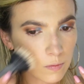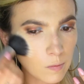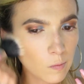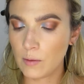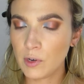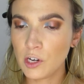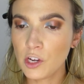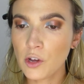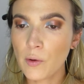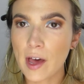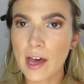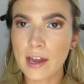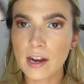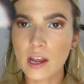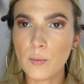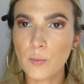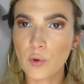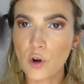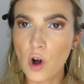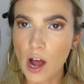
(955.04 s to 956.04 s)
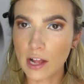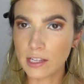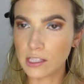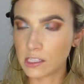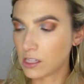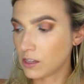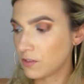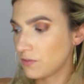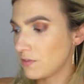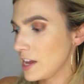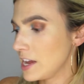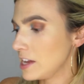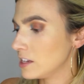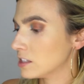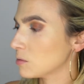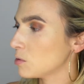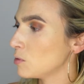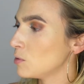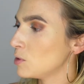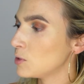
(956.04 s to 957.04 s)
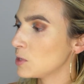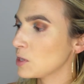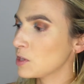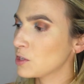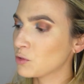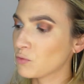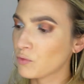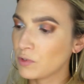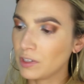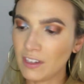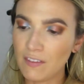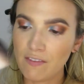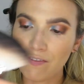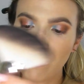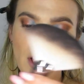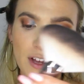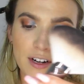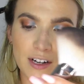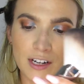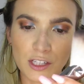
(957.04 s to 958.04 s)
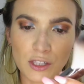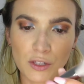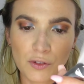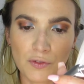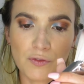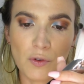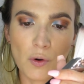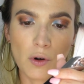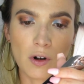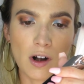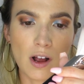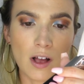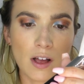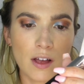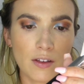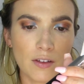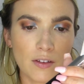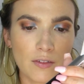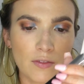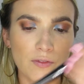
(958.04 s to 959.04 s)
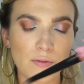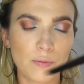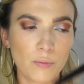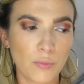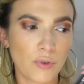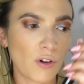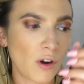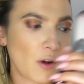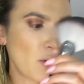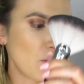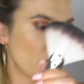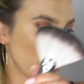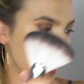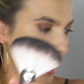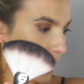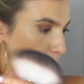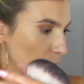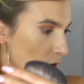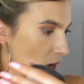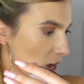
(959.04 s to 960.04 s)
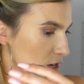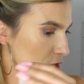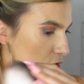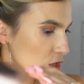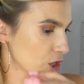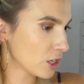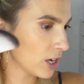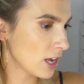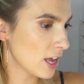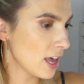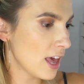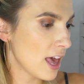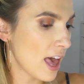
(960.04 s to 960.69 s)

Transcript: I'm gonna go ahead and bronze the face. I'm using this really fun Sephora Pro Fan Brush